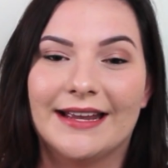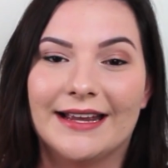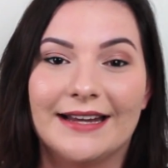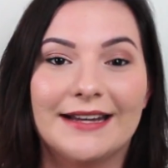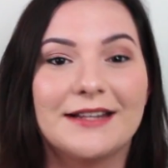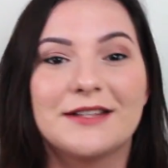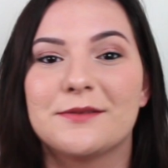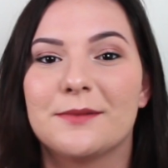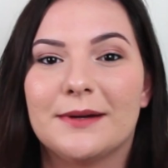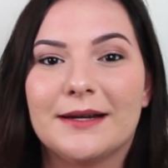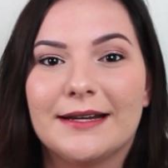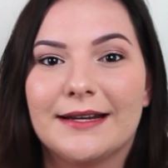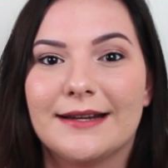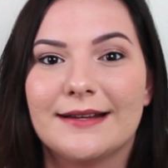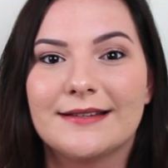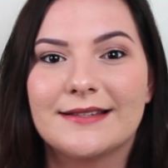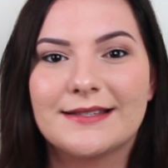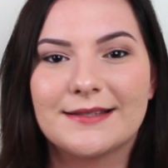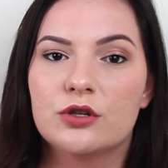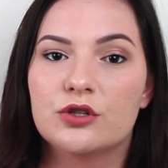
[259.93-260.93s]
it is what it
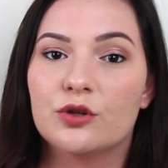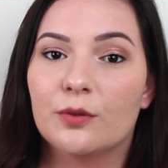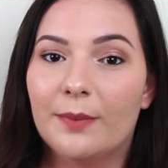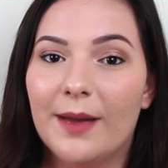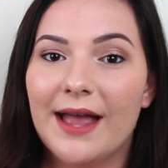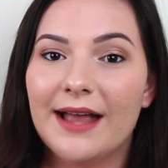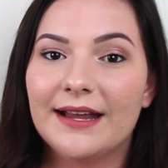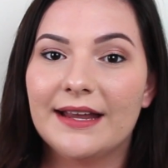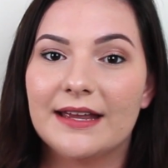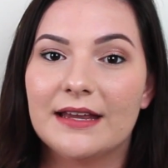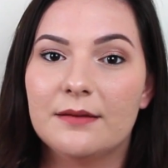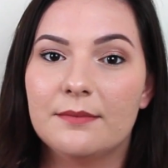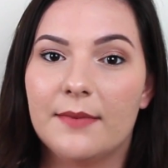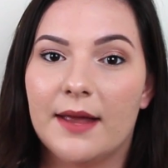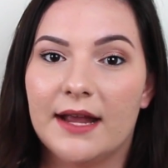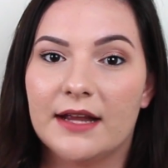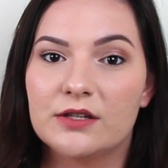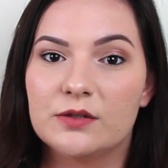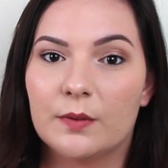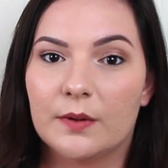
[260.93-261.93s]
is. So back in
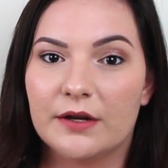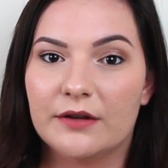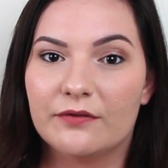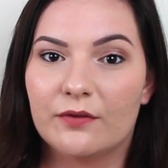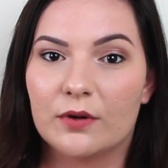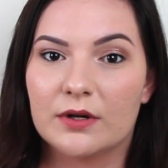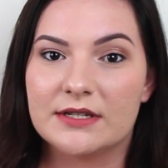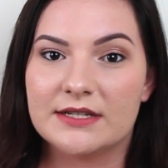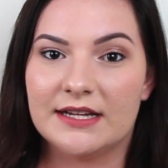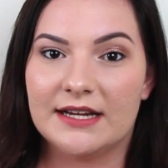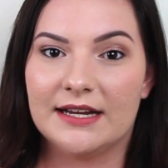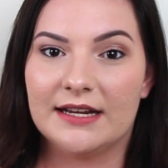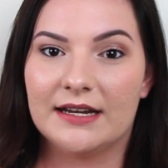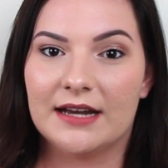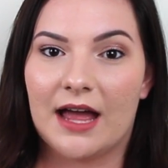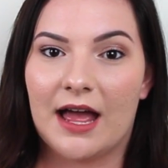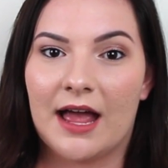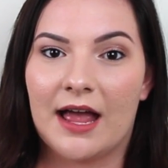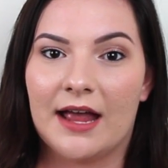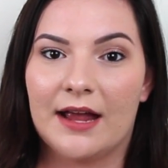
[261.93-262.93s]
May
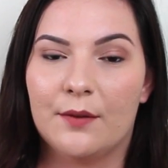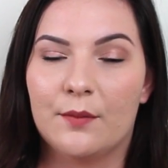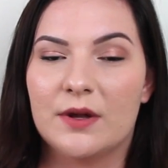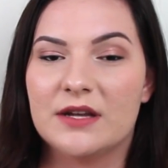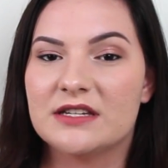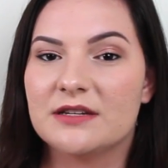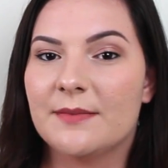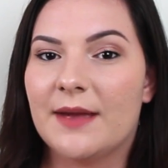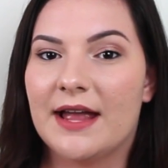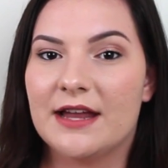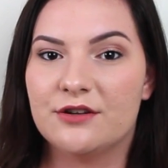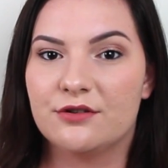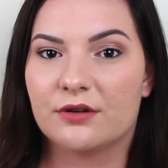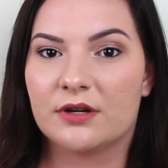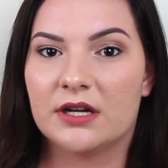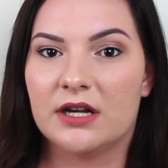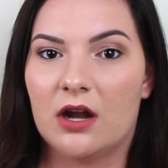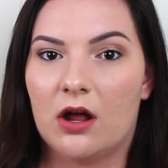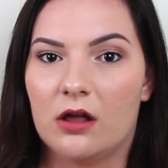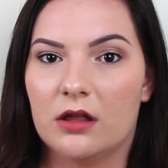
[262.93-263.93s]
2014, I went to my
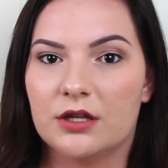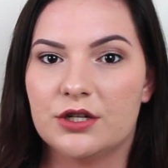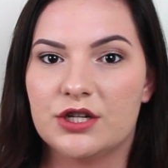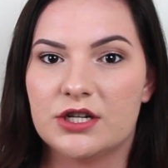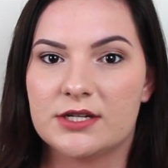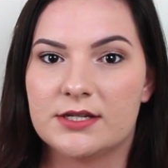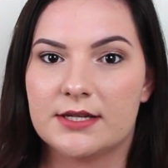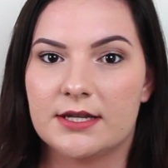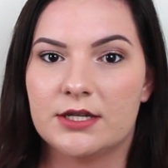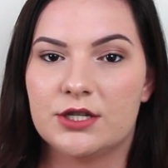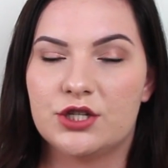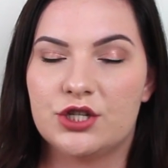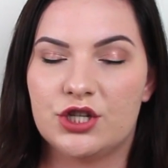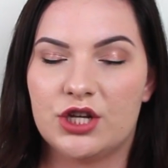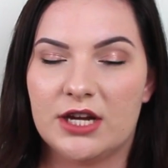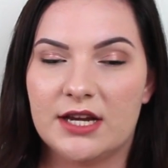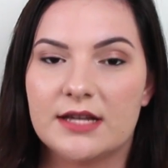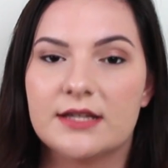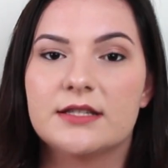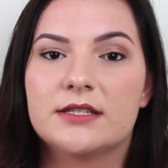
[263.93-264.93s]
endocrinologist, and
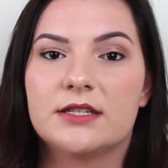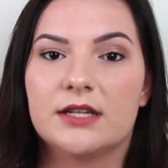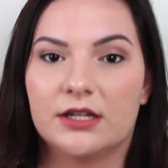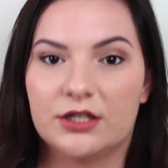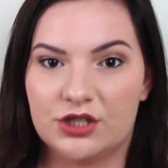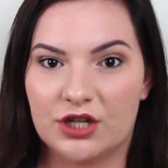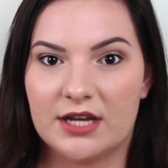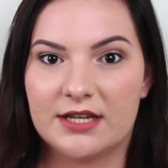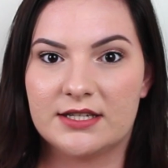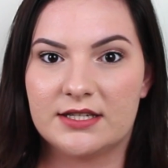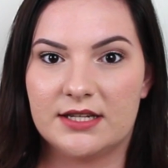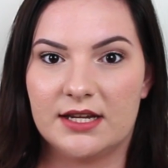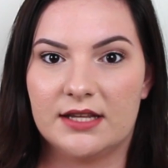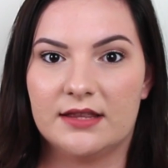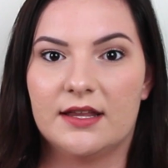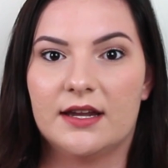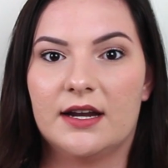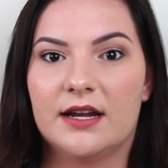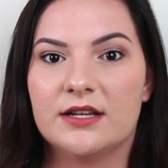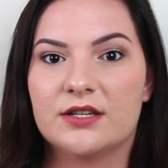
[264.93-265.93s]
she
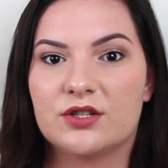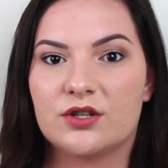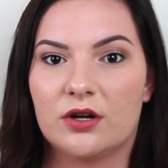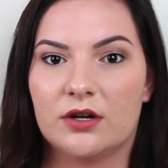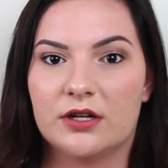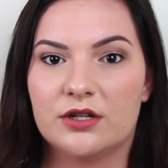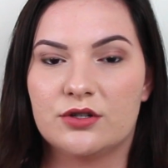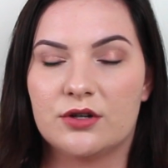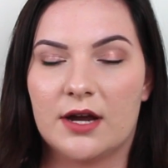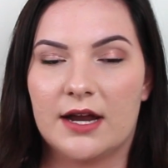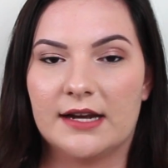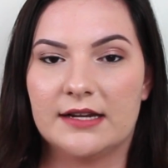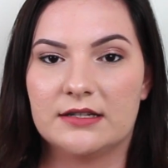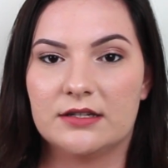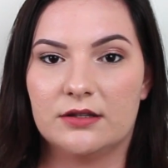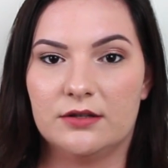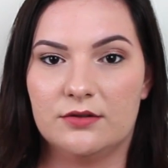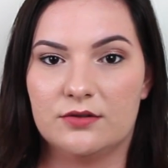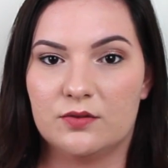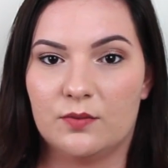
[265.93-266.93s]
suggested that I started trying
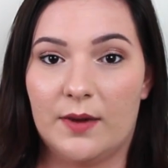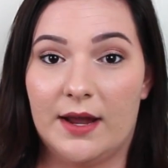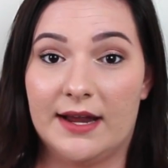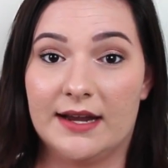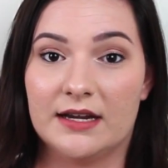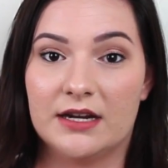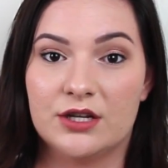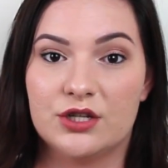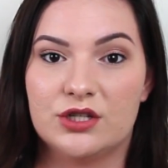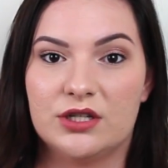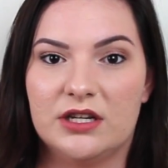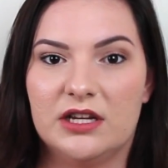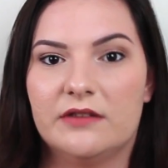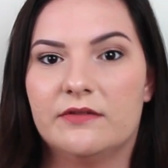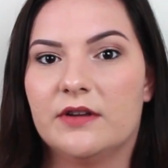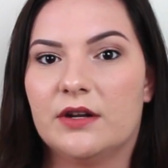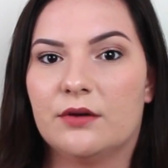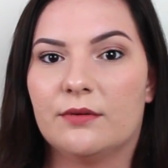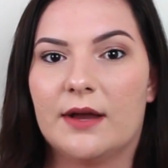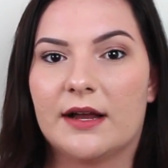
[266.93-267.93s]
to lose weight, and she
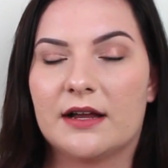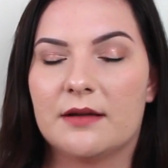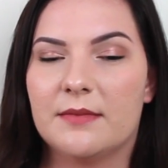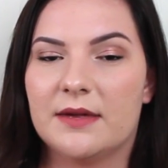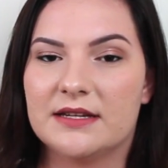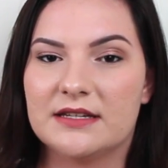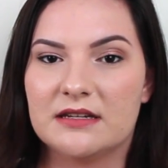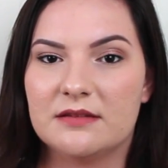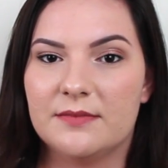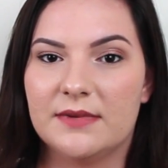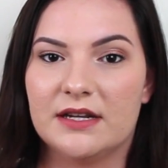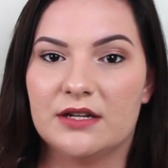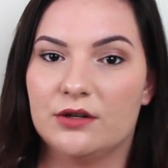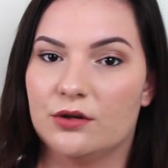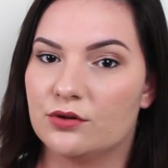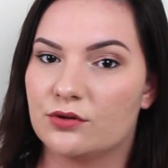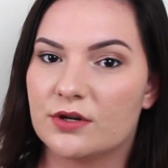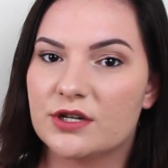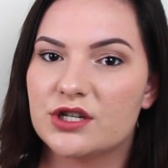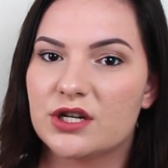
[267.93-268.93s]
even recommended me a
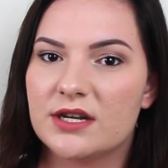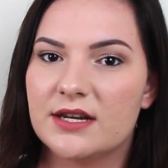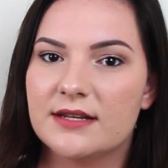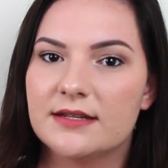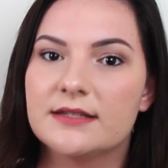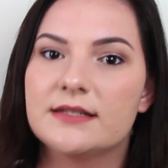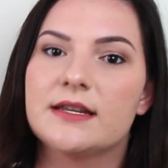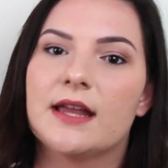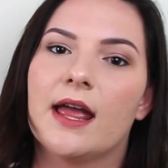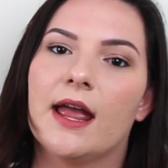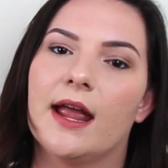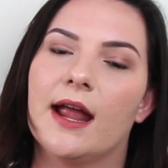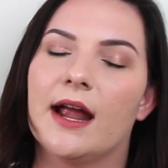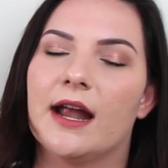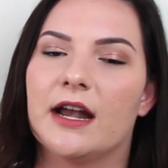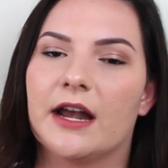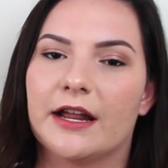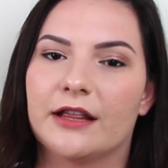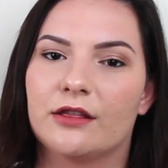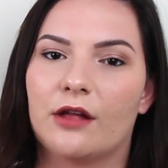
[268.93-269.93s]
nutritionist,
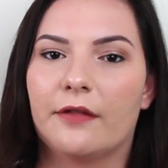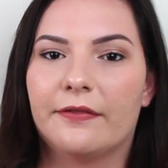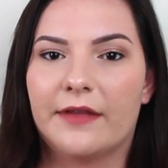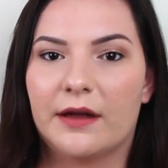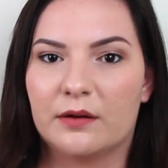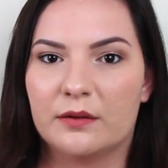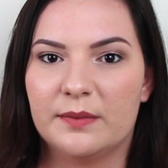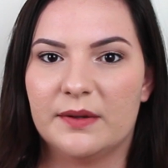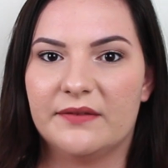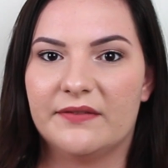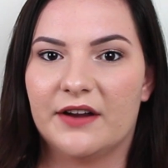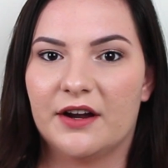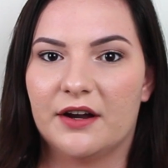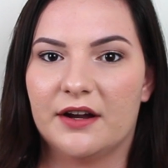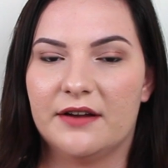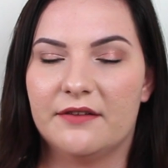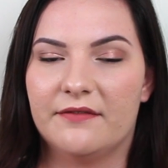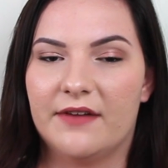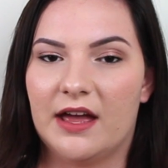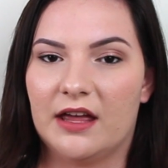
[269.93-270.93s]
and I thought that would be
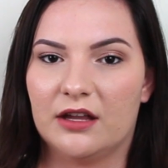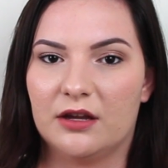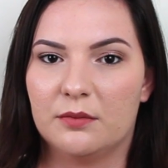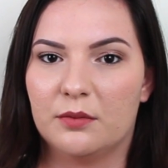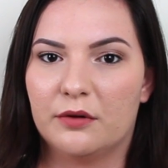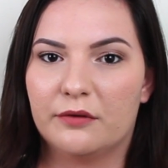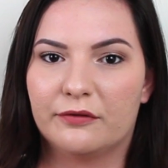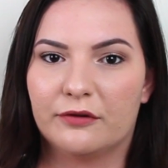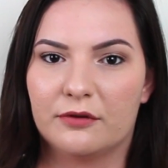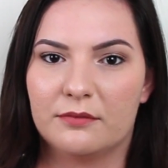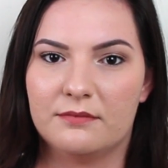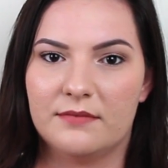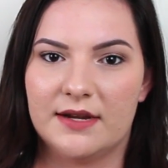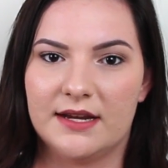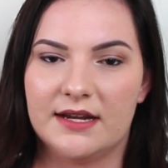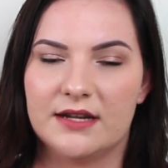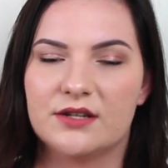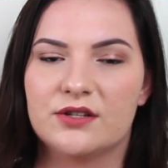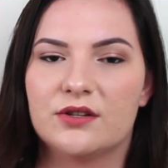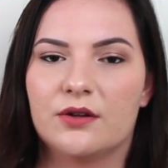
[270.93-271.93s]
very valuable for
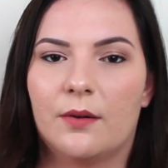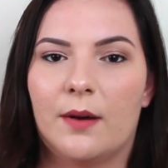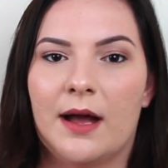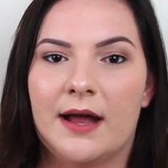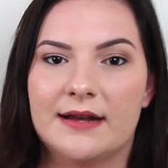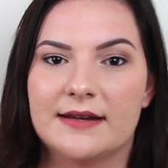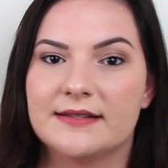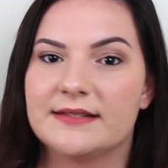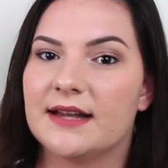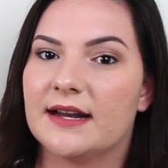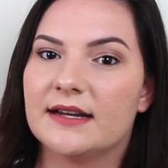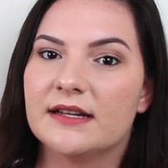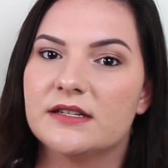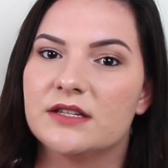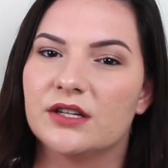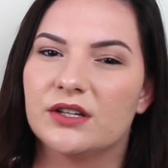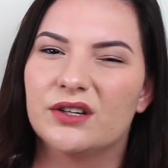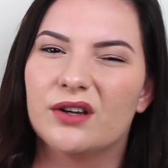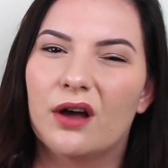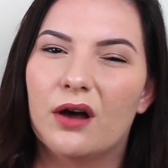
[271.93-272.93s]
me, so I
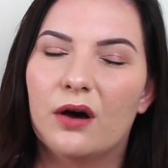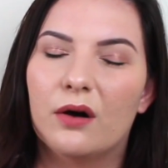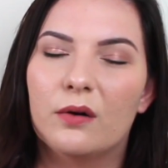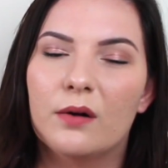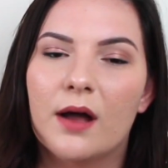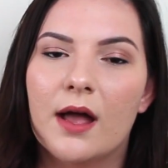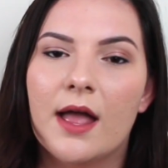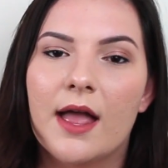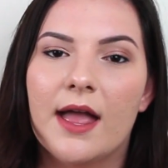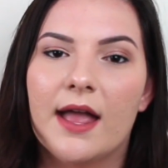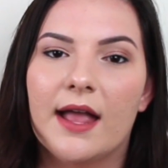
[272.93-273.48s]
decided to go.